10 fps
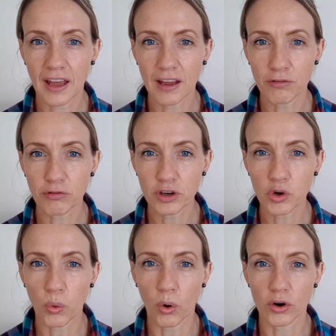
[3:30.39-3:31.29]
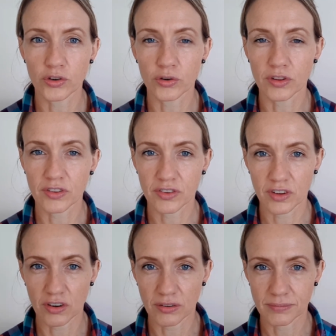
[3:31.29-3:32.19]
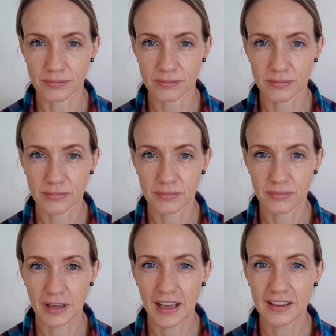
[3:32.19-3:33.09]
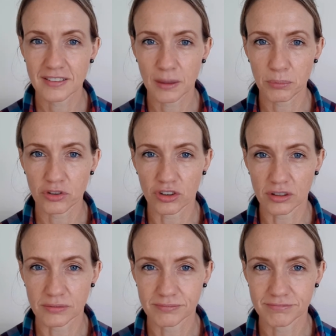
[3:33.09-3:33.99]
every quarter this year. Exceptional.